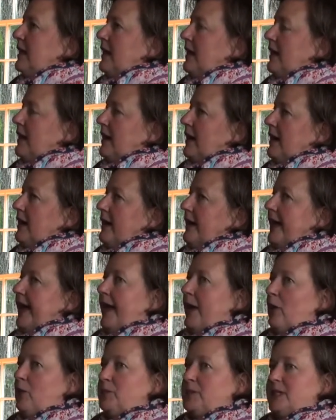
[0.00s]
uh,
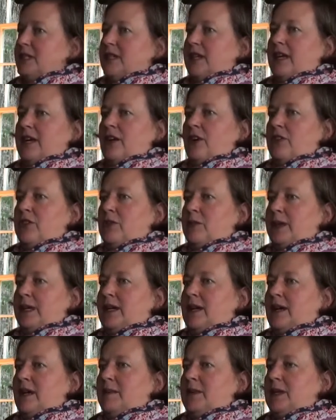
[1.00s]
helped King Arthur
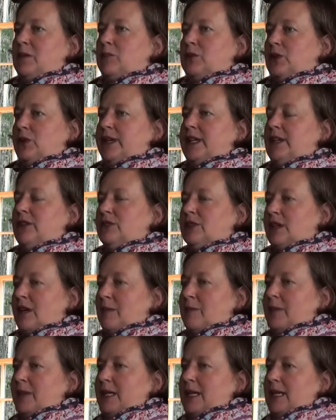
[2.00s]
become an employee owned
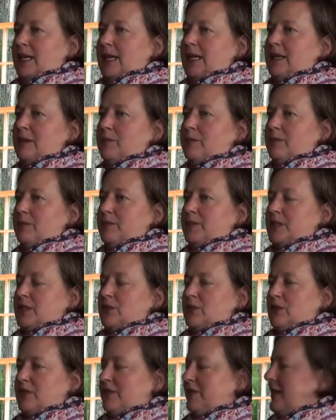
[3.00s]
company and a
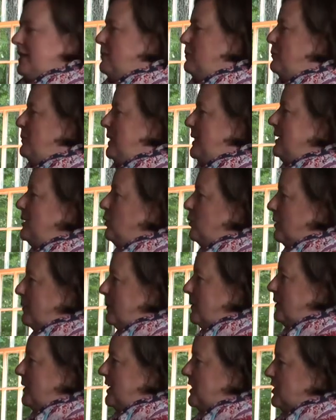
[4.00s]
certified B
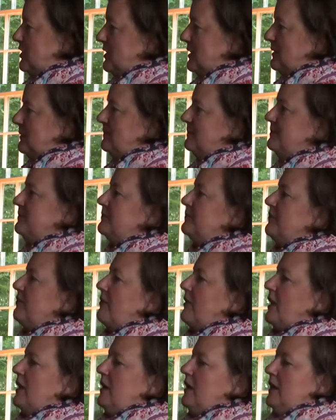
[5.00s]
corporation.
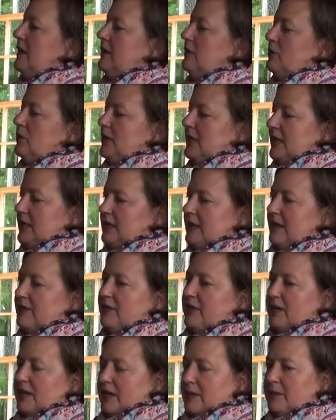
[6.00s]
And when he
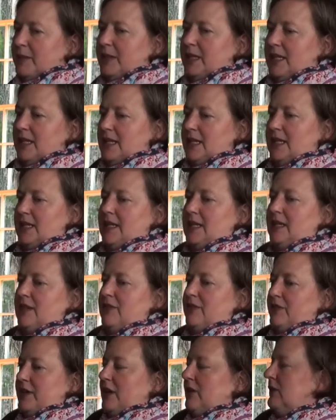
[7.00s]
left the company,
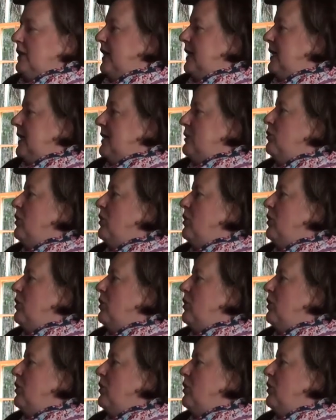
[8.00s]
he felt like he